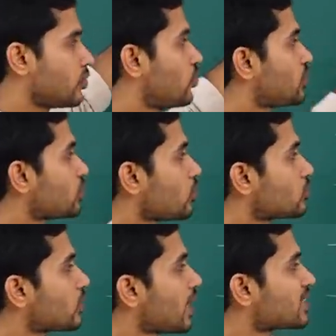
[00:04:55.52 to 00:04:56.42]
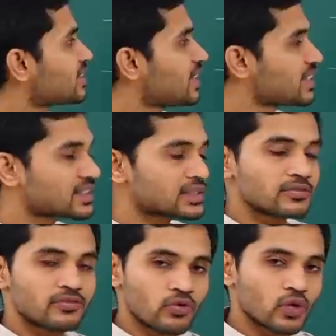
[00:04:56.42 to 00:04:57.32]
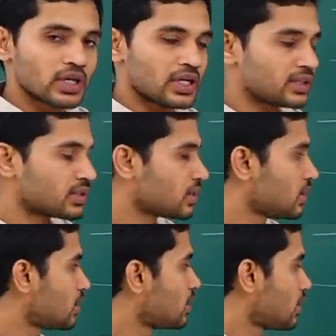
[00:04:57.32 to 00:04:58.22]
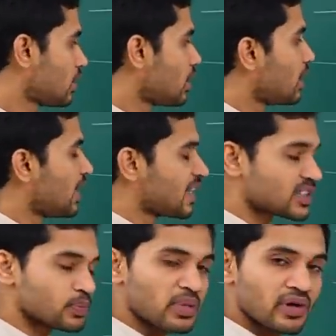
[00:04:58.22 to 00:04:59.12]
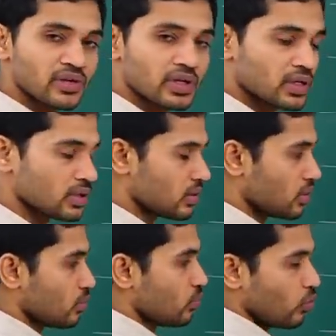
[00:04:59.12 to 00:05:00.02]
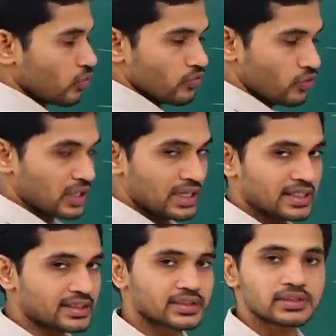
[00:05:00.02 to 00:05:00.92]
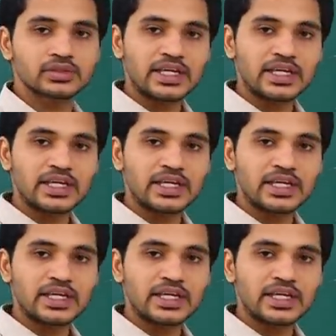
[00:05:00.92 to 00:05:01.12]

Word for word: which also has less focal length, less power, more focal length. So,